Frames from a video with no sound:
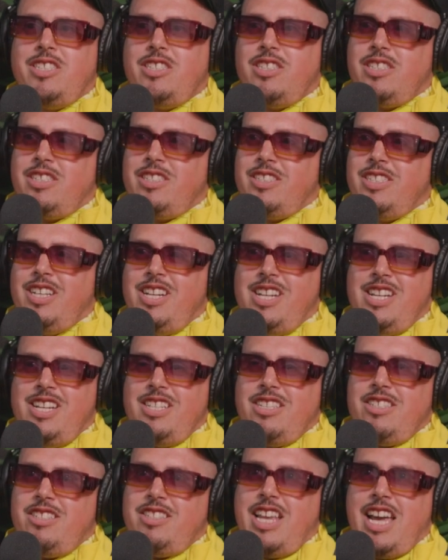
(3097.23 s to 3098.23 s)
Just
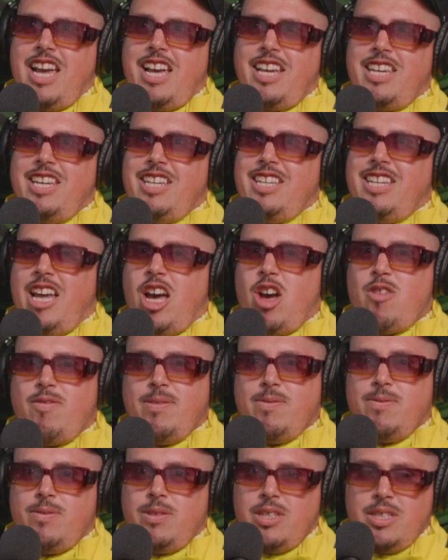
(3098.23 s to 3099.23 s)
stacking,
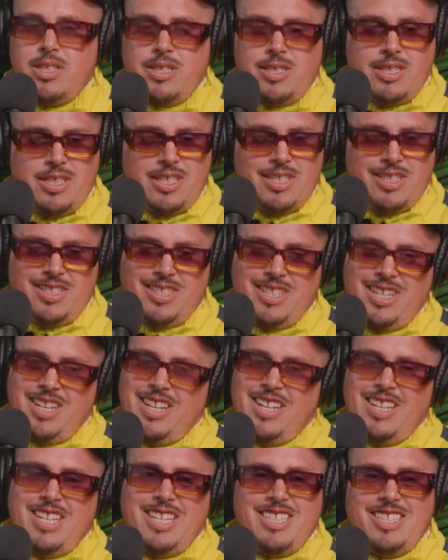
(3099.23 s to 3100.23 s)
having fun, and
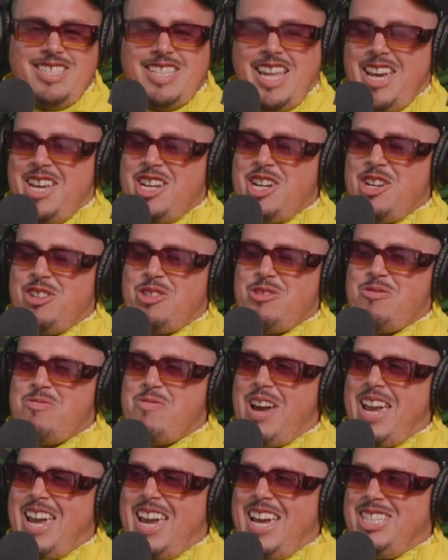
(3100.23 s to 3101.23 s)
staying out the
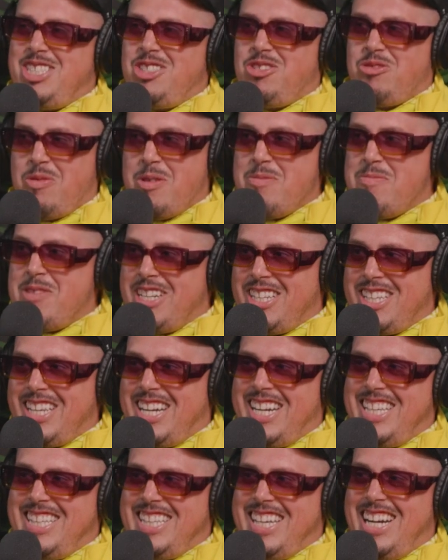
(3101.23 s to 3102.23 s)
way, swimming a
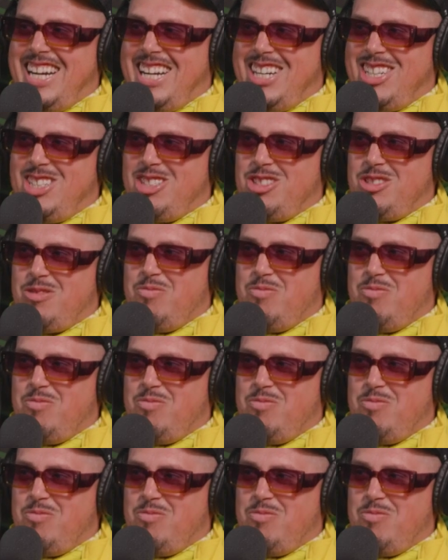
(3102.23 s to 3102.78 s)
lot at the house.